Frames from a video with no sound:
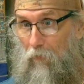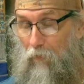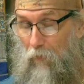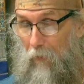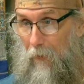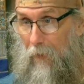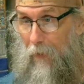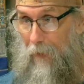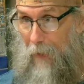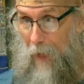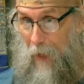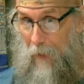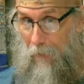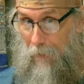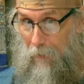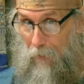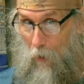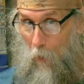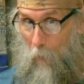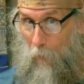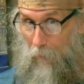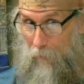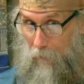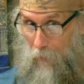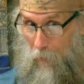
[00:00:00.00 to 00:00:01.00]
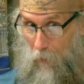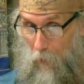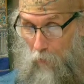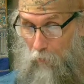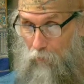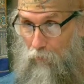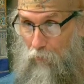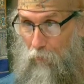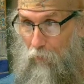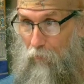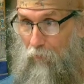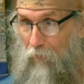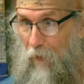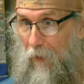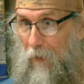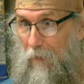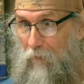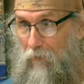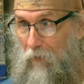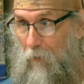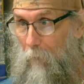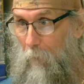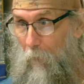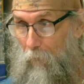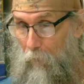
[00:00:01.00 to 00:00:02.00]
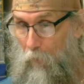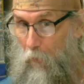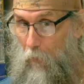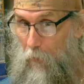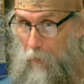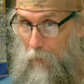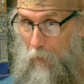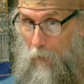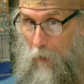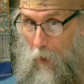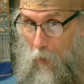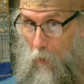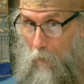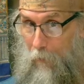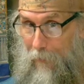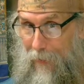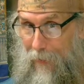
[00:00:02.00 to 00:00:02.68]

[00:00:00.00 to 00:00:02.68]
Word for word: So you got to know what the culture is teaching before you go